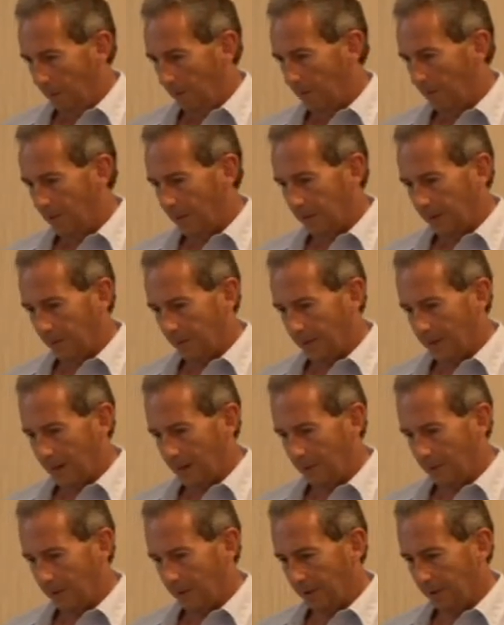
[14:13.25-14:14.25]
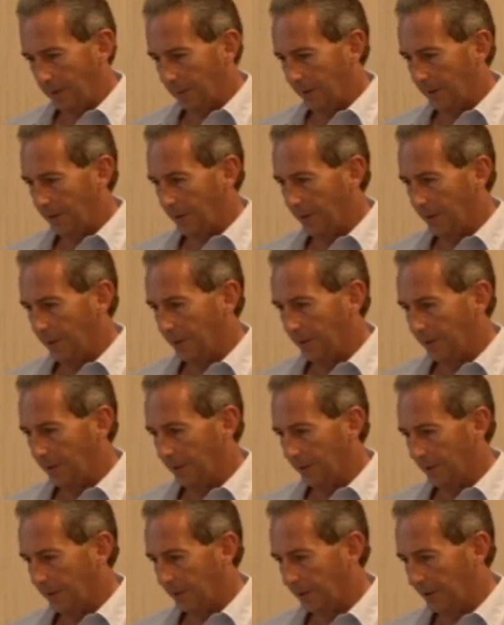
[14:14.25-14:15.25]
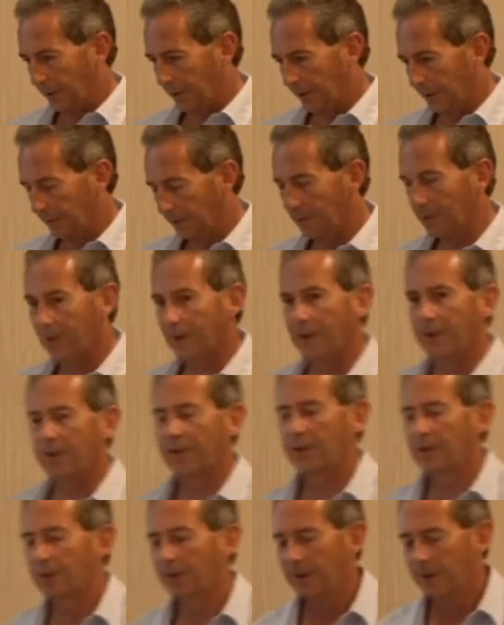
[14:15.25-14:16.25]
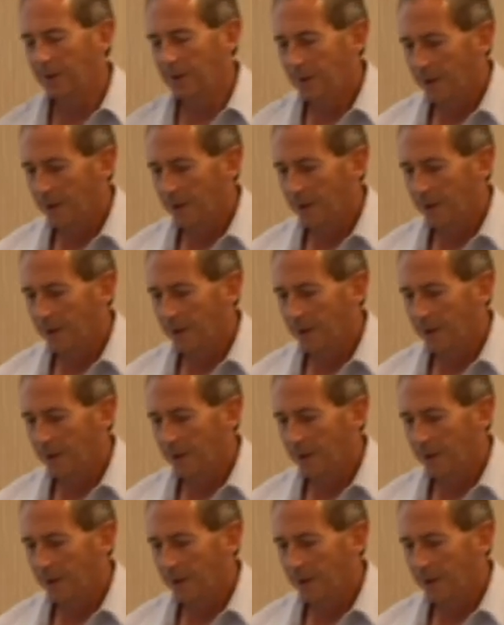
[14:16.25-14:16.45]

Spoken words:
Right, now, where do I want to take this? Right.